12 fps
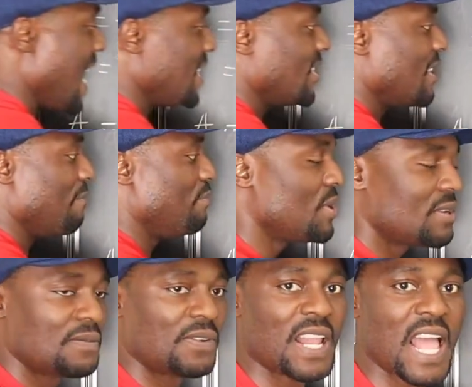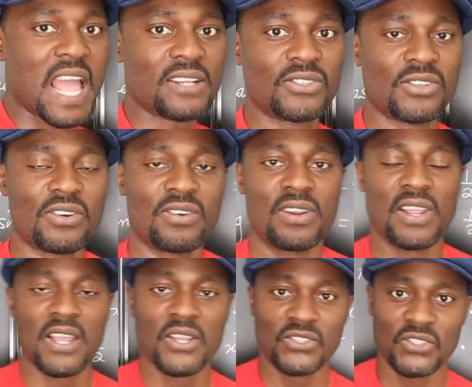is the beautiful answer
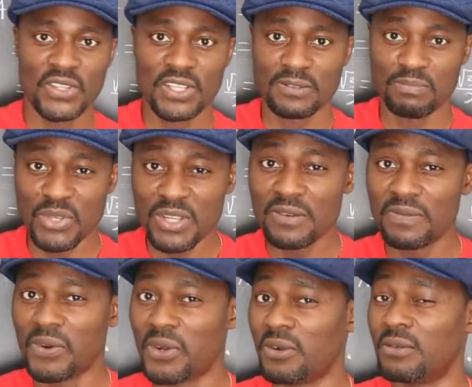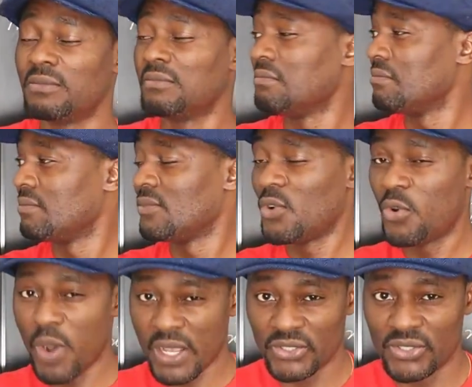to this beautiful
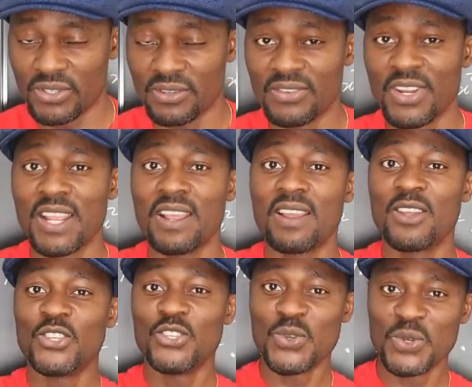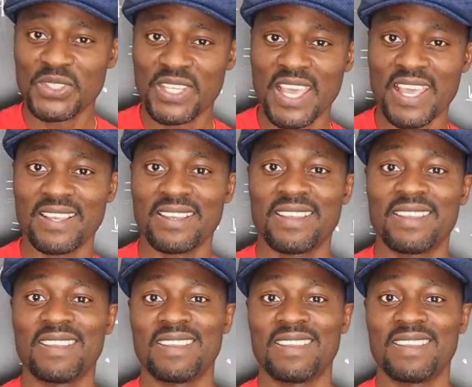question using